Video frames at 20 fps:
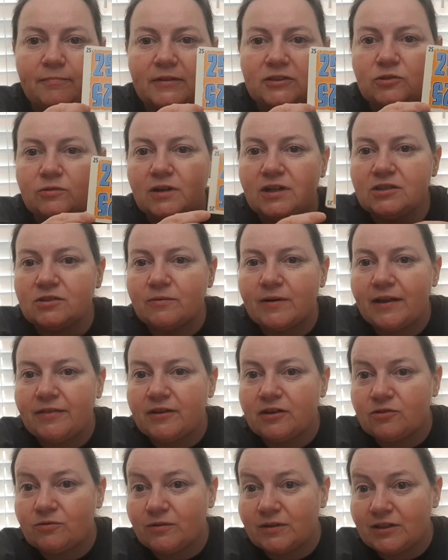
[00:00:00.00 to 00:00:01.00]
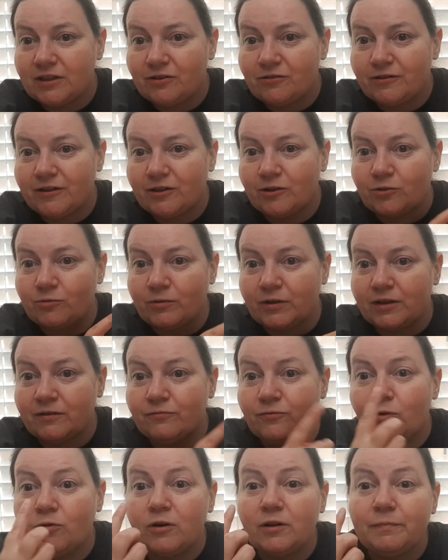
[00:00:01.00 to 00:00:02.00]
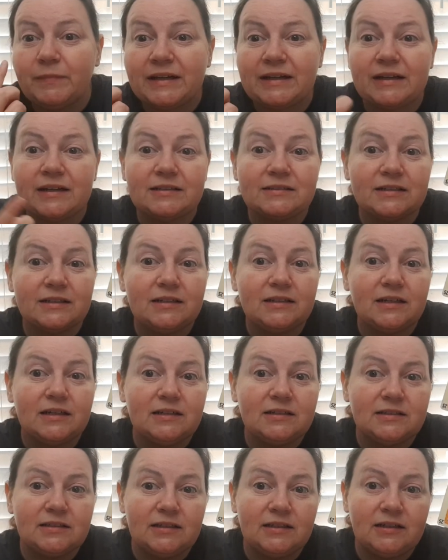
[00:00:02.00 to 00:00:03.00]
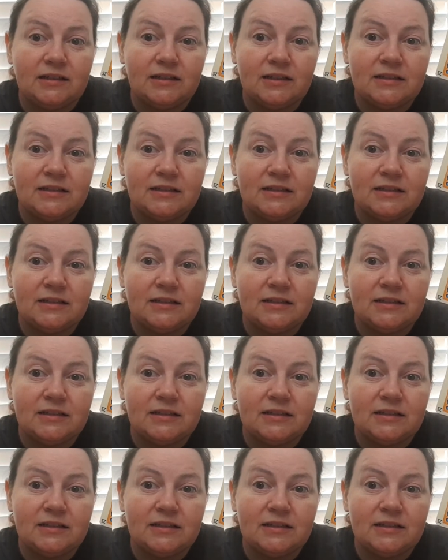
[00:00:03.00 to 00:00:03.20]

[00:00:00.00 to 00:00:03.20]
but you also had the 23 and a 24 because it is in